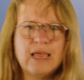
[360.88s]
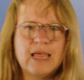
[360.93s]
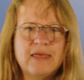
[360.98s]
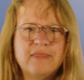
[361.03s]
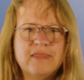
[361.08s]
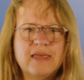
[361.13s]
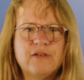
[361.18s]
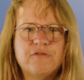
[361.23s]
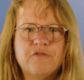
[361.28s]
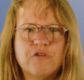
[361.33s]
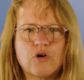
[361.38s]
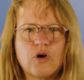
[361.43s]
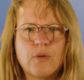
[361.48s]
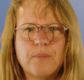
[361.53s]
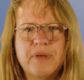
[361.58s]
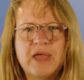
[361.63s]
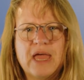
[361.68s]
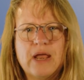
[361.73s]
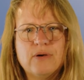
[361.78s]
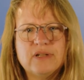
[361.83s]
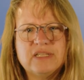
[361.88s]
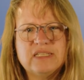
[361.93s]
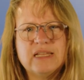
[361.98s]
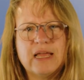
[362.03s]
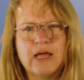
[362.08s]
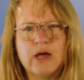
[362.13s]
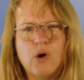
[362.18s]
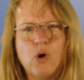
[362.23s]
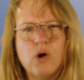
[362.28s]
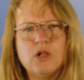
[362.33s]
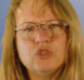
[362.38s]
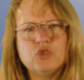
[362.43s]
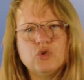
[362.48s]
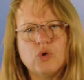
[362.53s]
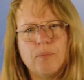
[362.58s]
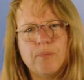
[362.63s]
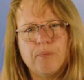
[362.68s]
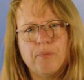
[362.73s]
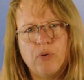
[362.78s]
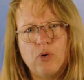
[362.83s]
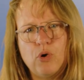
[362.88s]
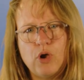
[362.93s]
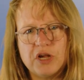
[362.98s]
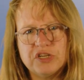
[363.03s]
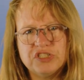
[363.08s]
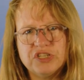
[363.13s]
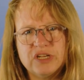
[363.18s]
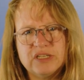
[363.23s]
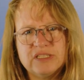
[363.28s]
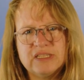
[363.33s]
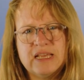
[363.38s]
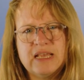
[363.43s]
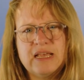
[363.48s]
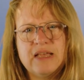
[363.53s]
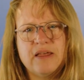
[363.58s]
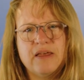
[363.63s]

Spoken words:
And then for comparison, I also plotted